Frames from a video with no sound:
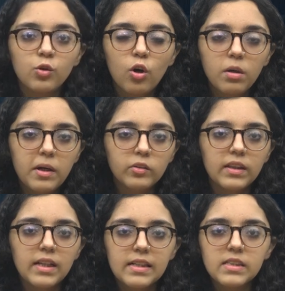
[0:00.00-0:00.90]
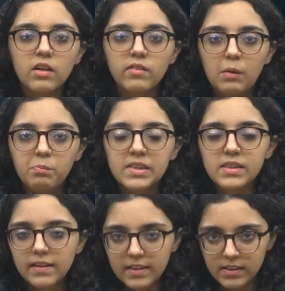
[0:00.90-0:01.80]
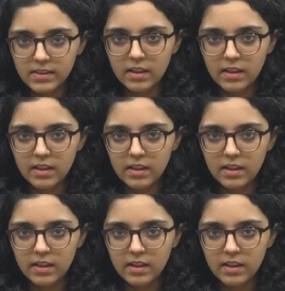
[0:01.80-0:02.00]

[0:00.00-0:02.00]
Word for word: talk about the latest developments in this